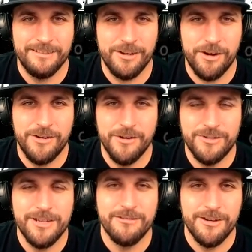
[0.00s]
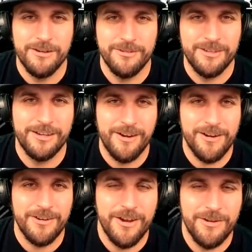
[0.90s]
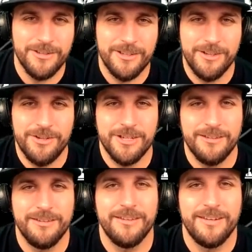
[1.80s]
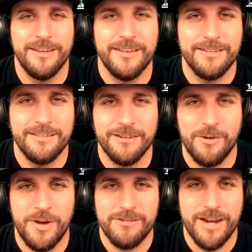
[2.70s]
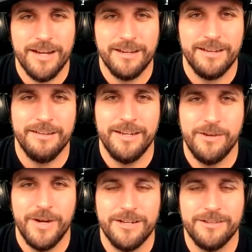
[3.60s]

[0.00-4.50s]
There are no zeros. There are no solutions to this quadratic equation.